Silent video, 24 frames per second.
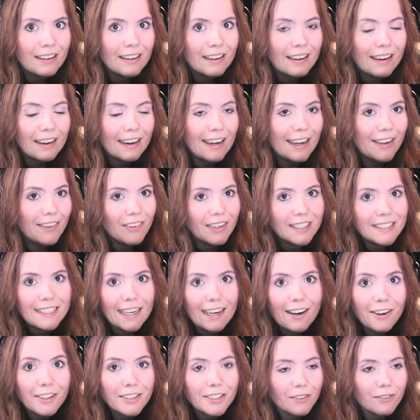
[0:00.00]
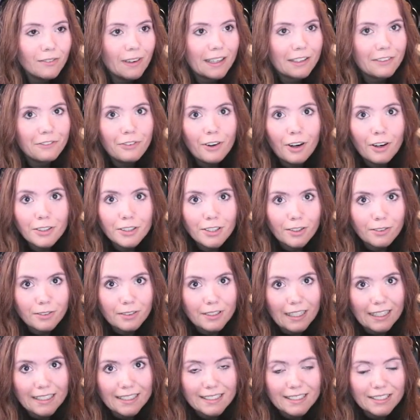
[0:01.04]
I went out on like photo
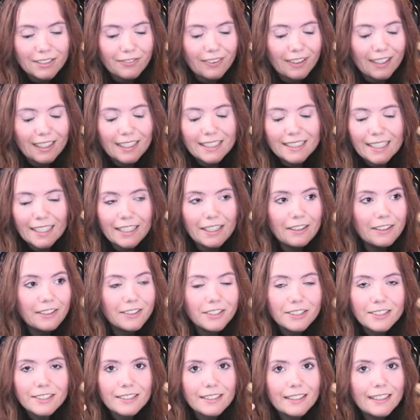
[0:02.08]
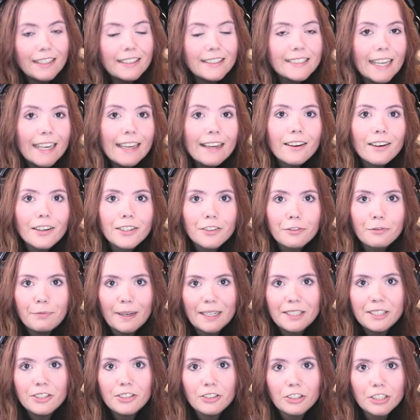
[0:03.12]
tests things, and you take a lot of
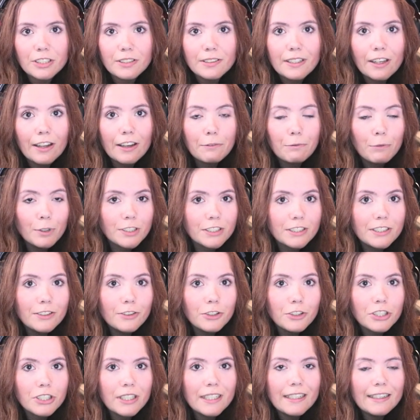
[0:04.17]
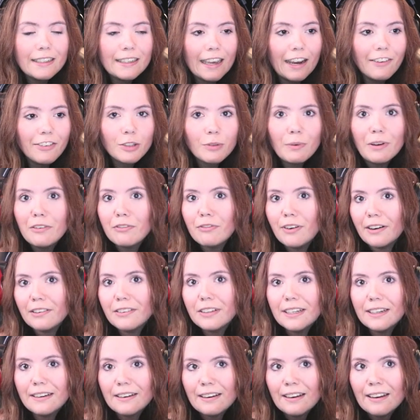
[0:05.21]
pictures, but usually you have to be
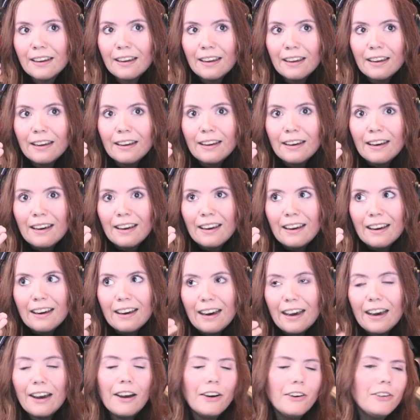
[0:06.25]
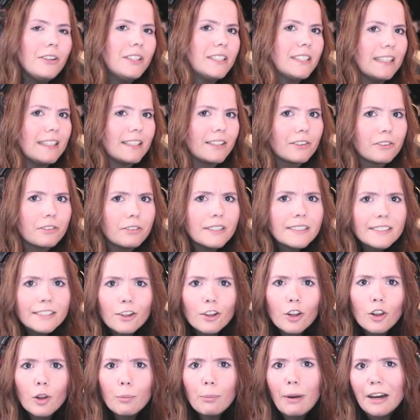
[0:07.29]
very, how do you say it,
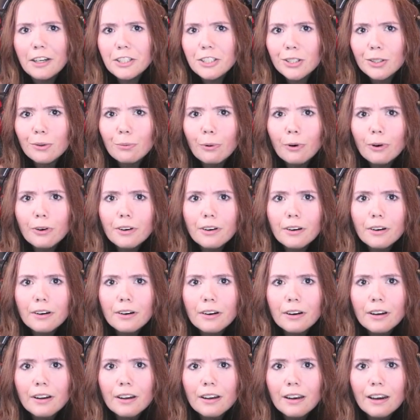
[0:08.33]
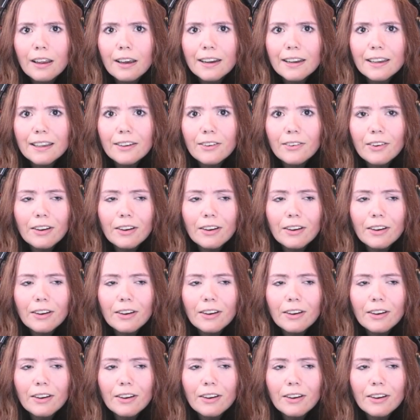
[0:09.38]
critical about your work. Like, you can